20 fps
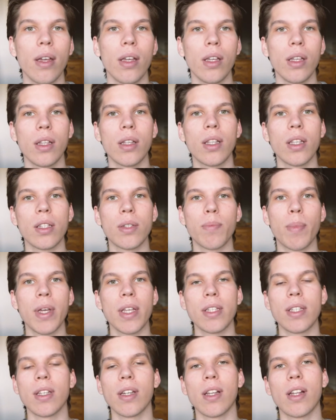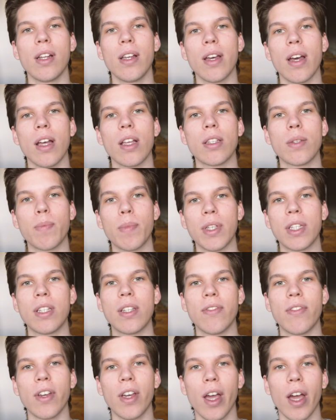It is basically a
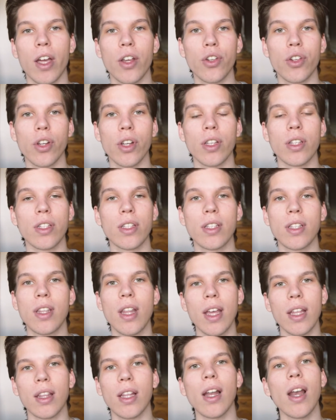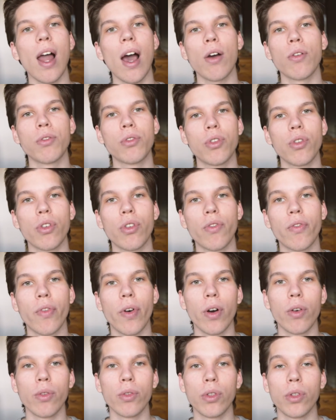specification that allows your
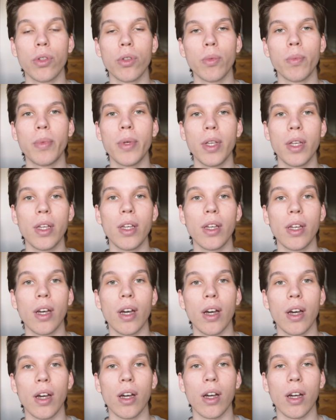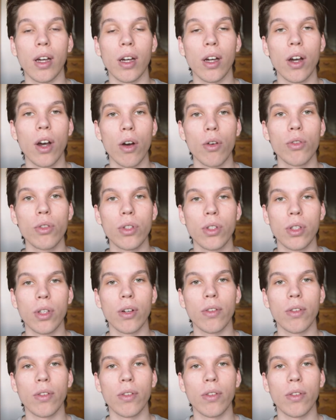phone to be a host